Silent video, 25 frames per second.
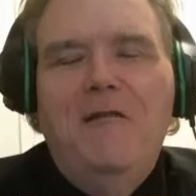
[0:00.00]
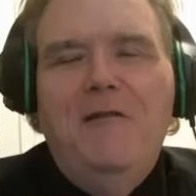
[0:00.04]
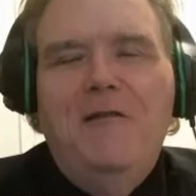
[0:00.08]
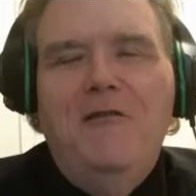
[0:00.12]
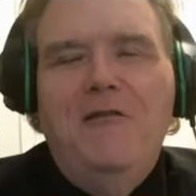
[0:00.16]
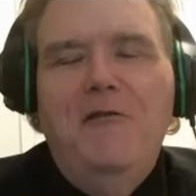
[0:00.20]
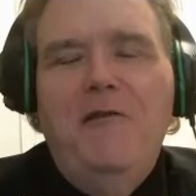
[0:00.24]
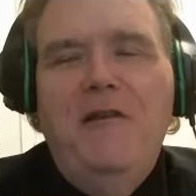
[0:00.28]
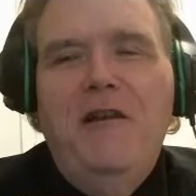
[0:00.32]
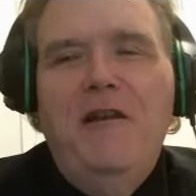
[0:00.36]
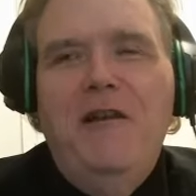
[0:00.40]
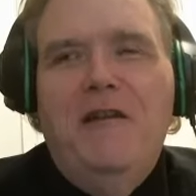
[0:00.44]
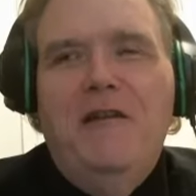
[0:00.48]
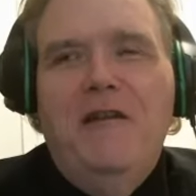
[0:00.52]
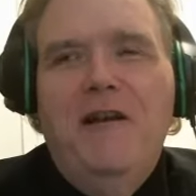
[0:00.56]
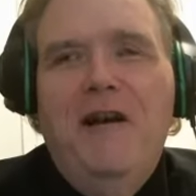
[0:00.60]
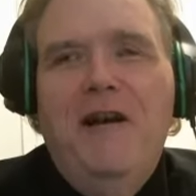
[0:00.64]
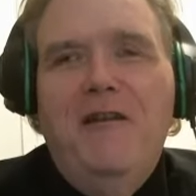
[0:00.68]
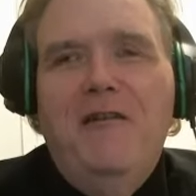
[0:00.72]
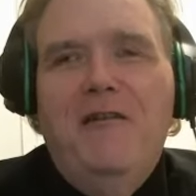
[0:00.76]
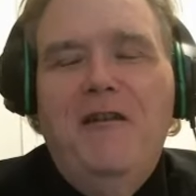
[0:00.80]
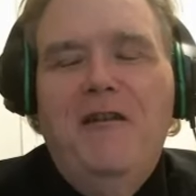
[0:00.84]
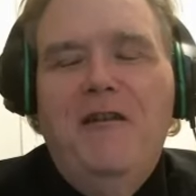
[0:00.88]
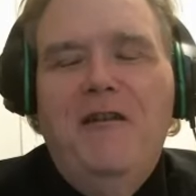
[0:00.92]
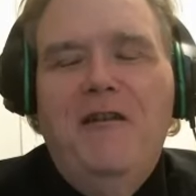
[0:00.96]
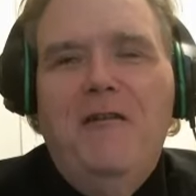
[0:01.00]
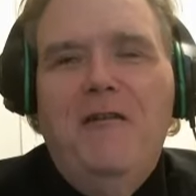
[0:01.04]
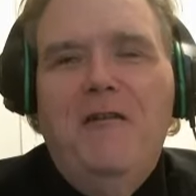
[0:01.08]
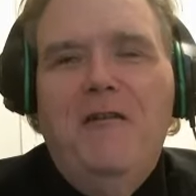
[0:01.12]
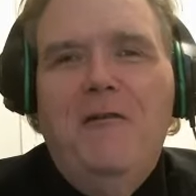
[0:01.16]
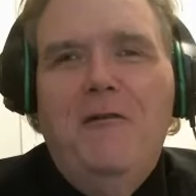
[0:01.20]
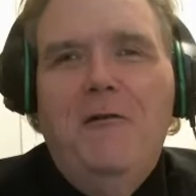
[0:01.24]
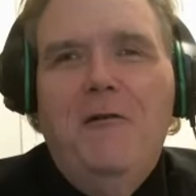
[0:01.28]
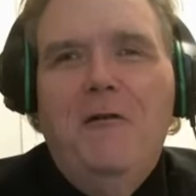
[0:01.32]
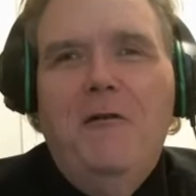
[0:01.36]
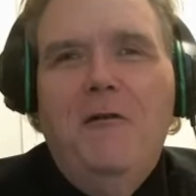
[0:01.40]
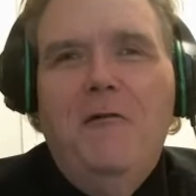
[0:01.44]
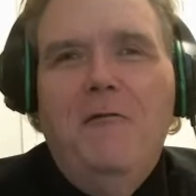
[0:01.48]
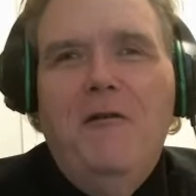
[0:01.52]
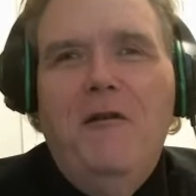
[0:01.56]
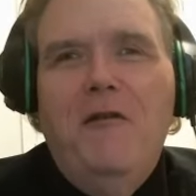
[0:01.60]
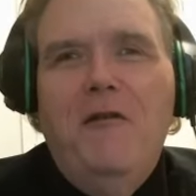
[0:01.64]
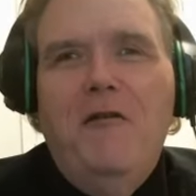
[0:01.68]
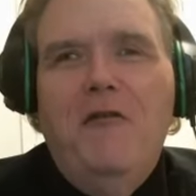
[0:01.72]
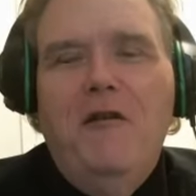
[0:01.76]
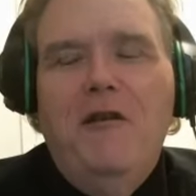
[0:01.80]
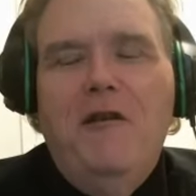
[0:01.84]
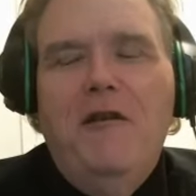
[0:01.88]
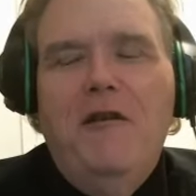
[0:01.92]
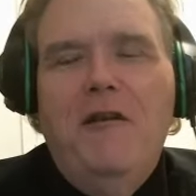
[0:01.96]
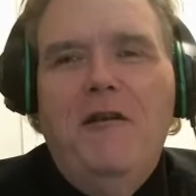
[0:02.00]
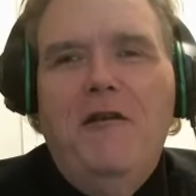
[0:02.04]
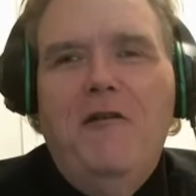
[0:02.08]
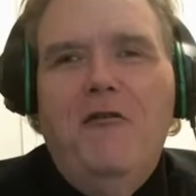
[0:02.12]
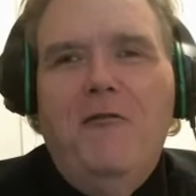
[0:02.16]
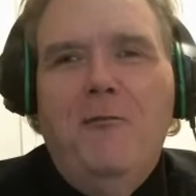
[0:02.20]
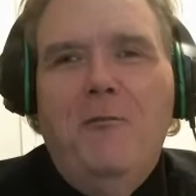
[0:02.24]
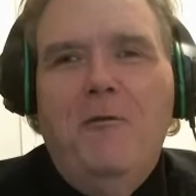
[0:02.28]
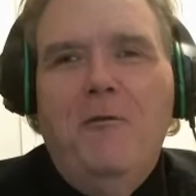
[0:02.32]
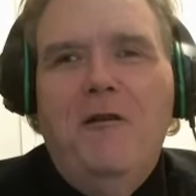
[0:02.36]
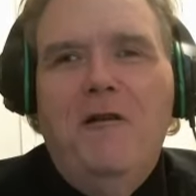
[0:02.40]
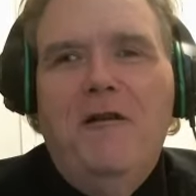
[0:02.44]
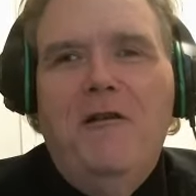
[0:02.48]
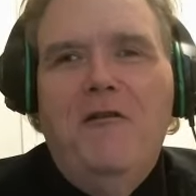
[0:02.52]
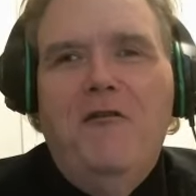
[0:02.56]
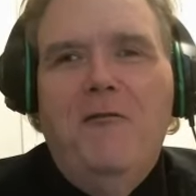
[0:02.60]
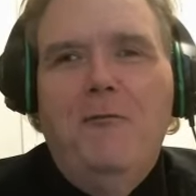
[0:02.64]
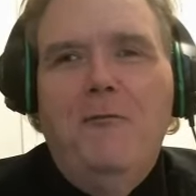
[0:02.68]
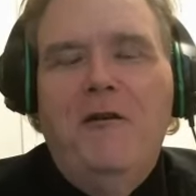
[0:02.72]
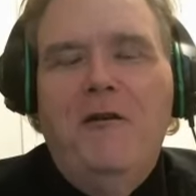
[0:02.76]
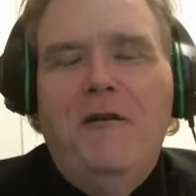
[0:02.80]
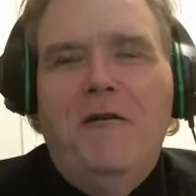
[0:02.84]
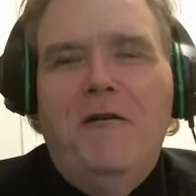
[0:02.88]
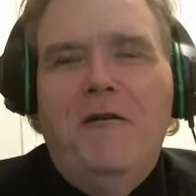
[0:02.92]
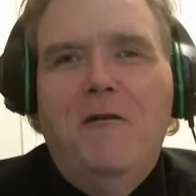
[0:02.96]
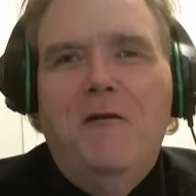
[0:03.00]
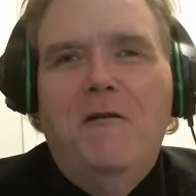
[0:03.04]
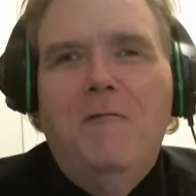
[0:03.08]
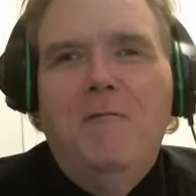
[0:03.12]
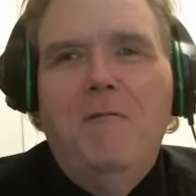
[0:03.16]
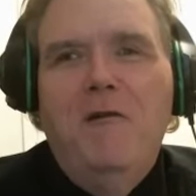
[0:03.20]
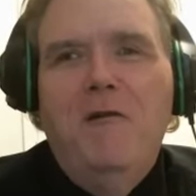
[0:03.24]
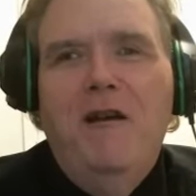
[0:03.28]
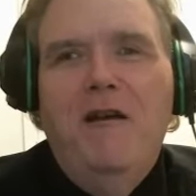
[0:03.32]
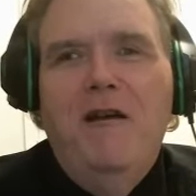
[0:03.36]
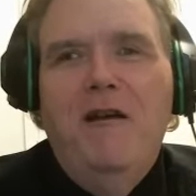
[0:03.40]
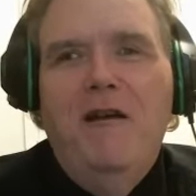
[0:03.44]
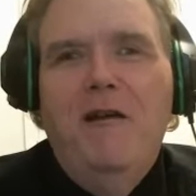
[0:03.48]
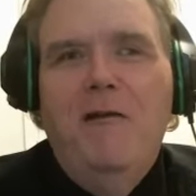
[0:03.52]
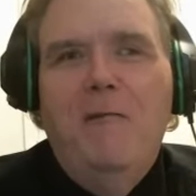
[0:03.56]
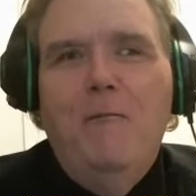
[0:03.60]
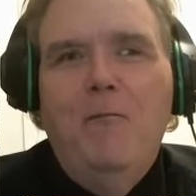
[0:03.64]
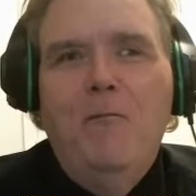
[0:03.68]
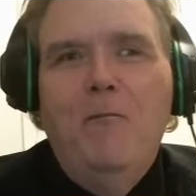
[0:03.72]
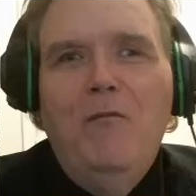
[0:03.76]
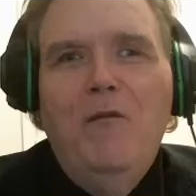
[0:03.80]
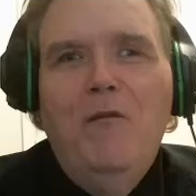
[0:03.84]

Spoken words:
unique content or are they seeking an experienced speaker? And